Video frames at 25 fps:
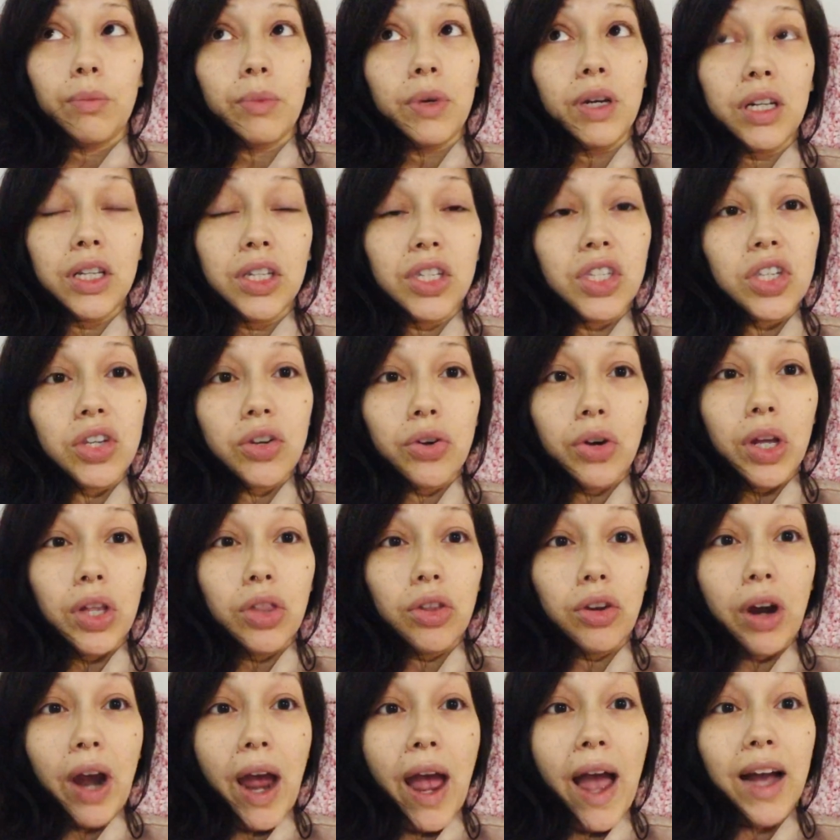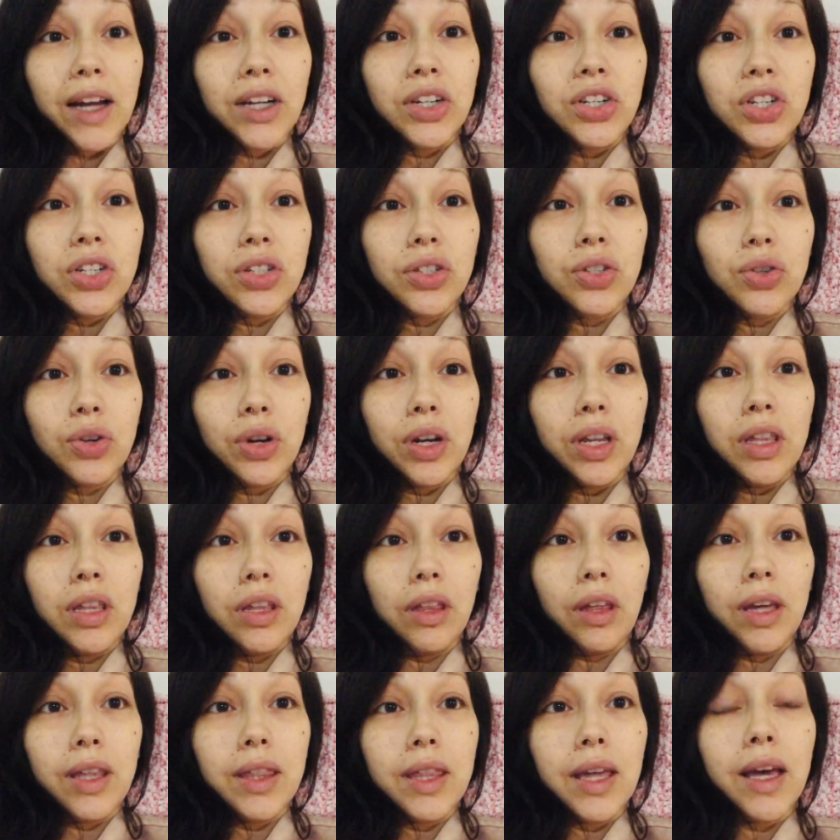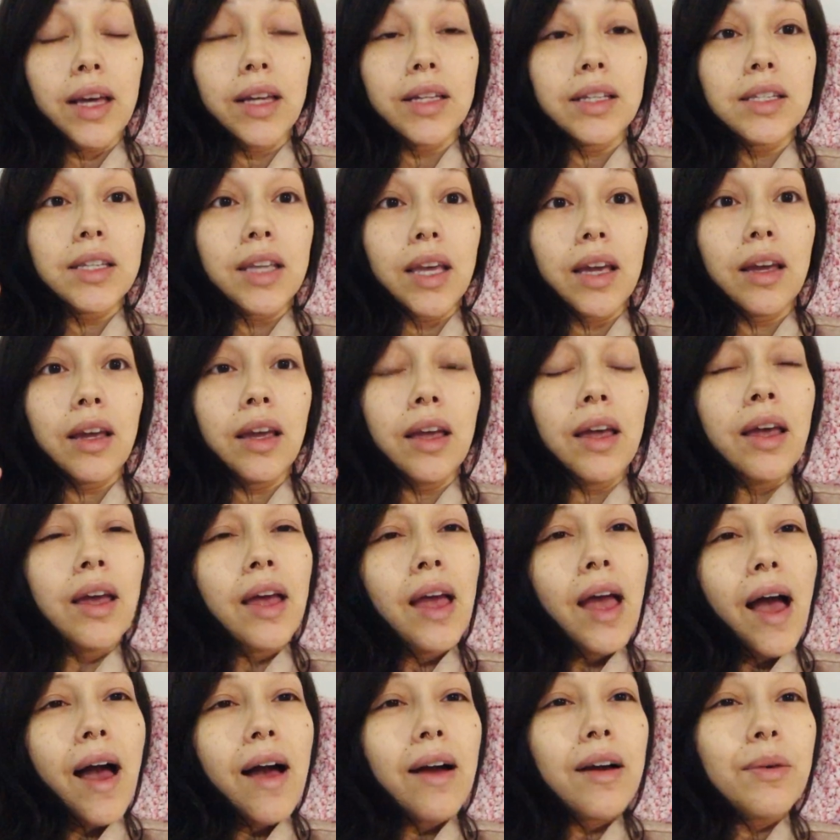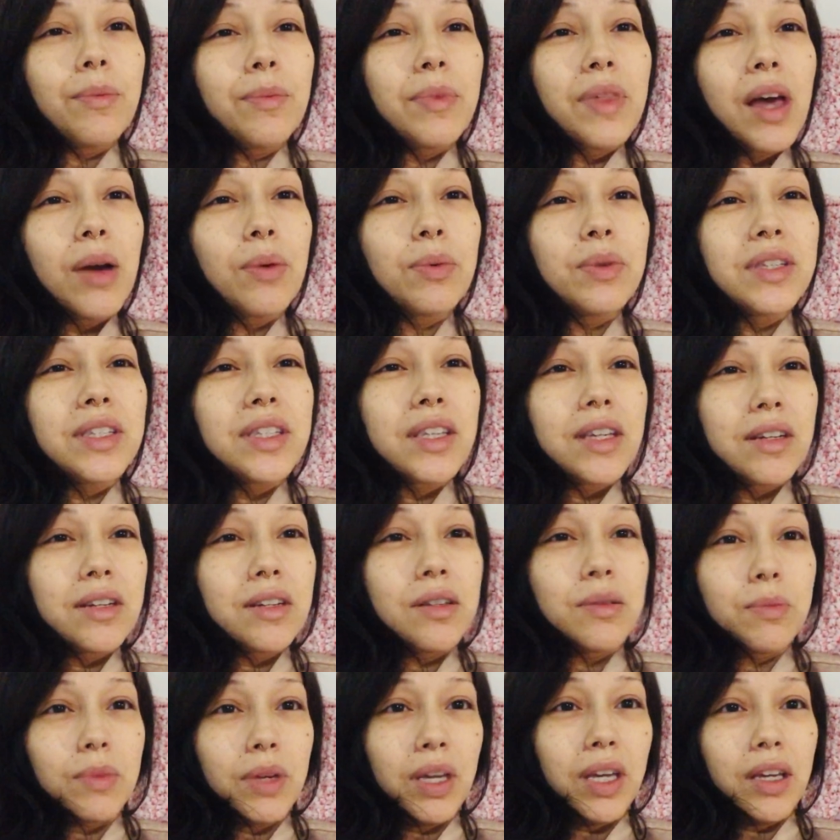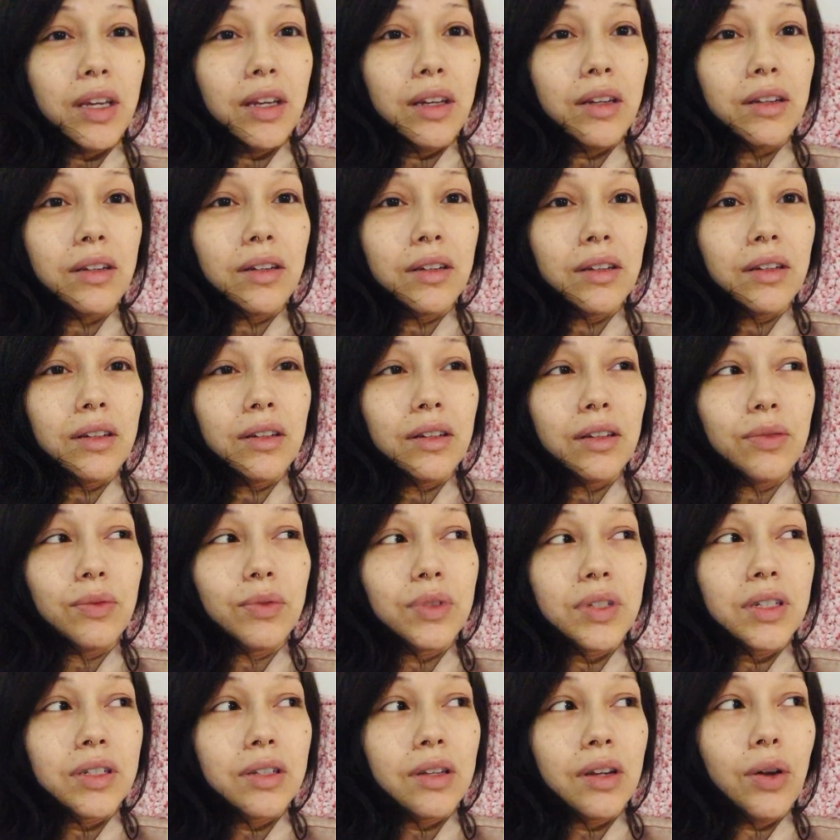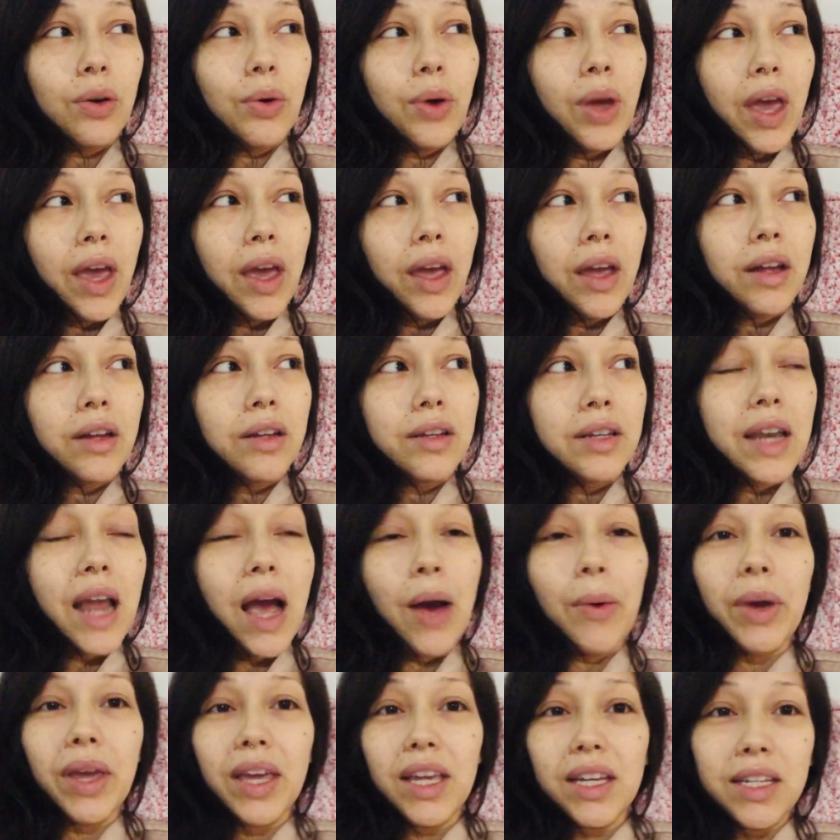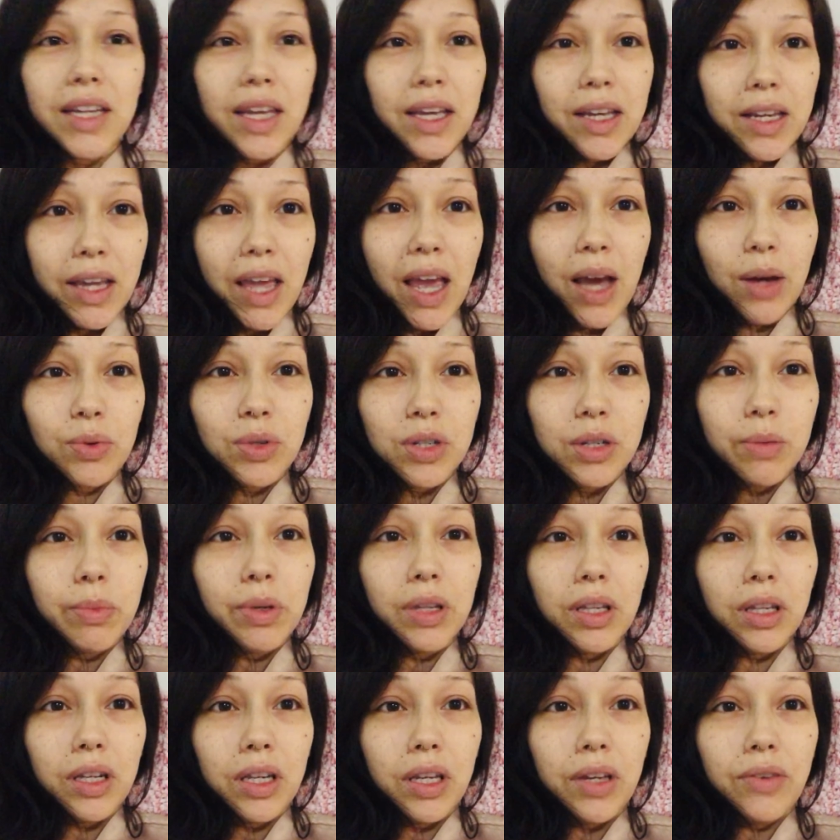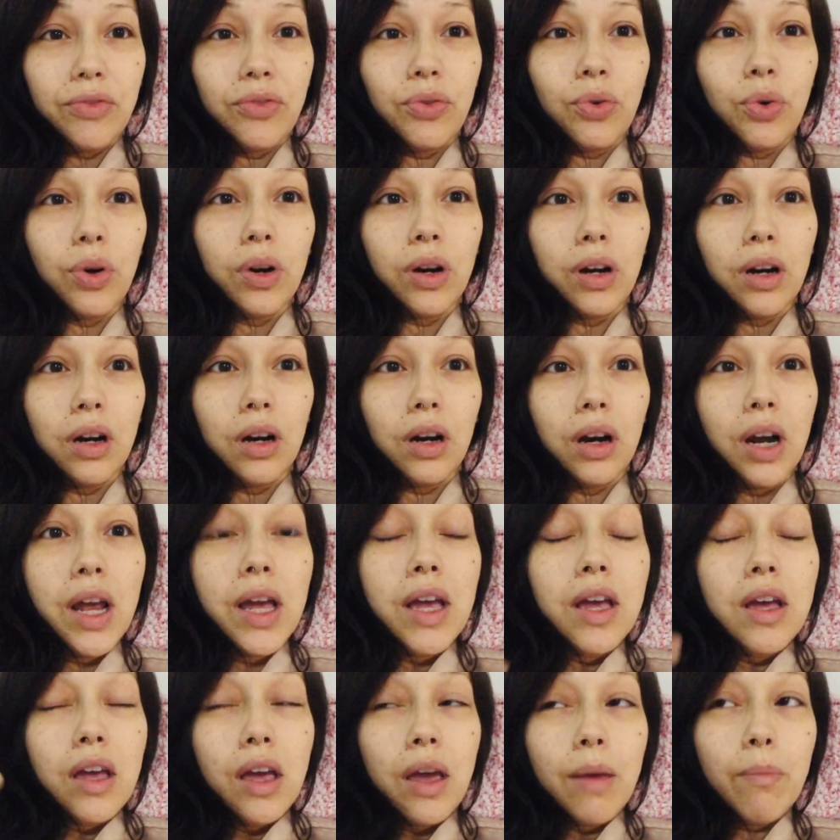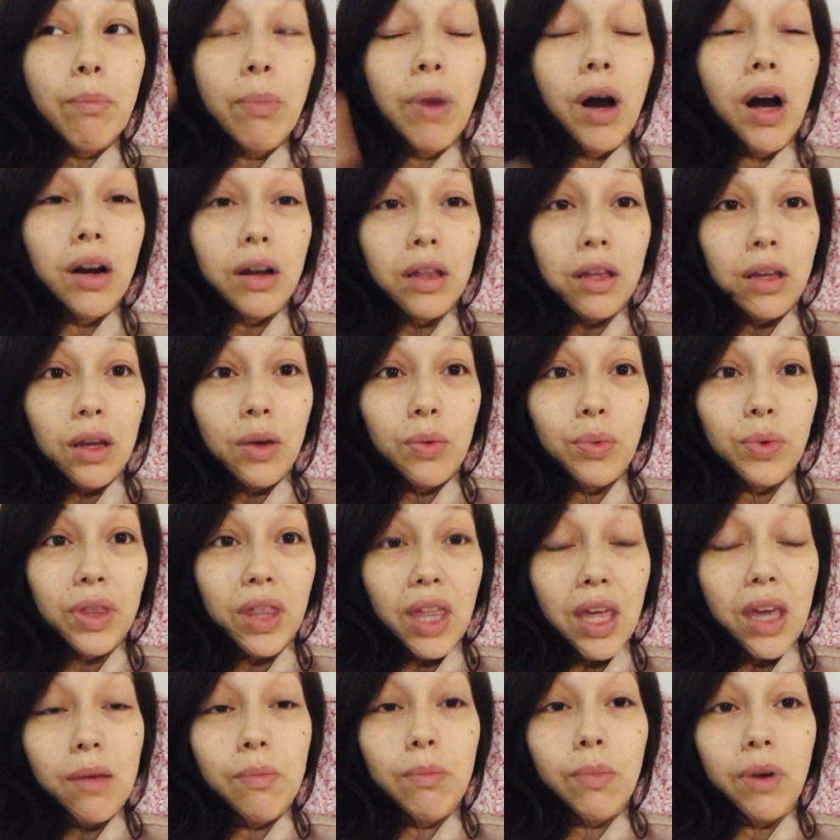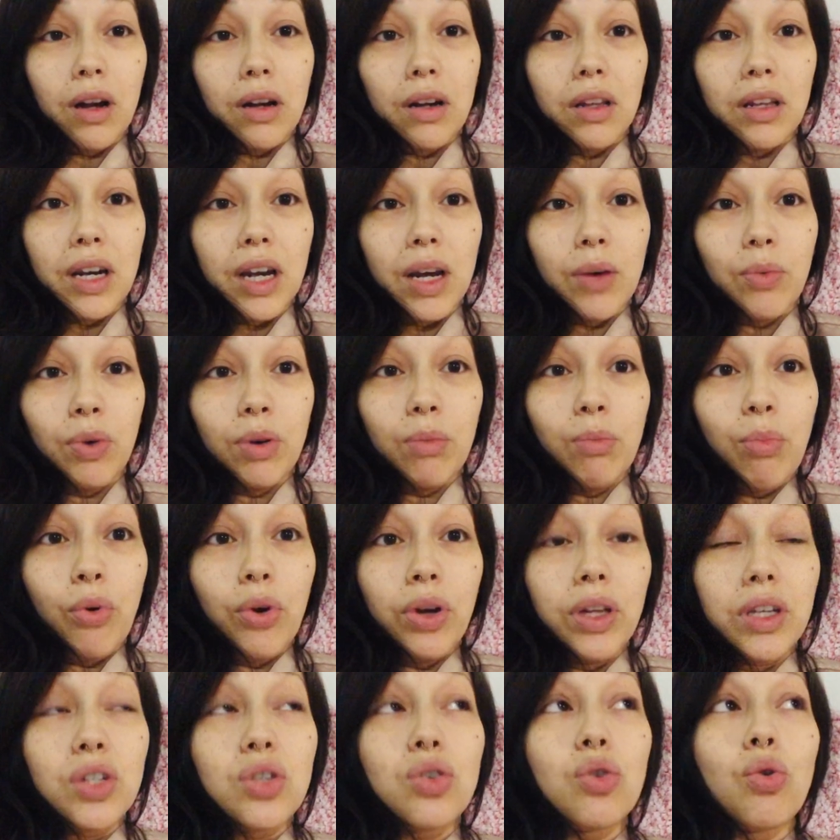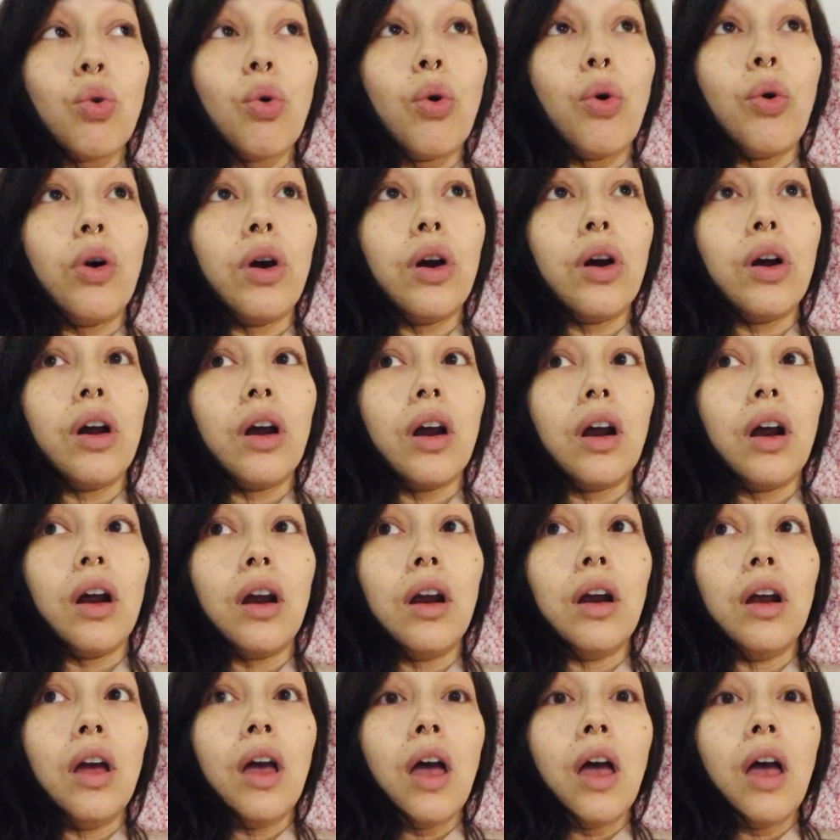considering their actions or anything like that. It's like, how come that was sent to me? Okay, now I can take accountability for embodying what they embodied at one point, or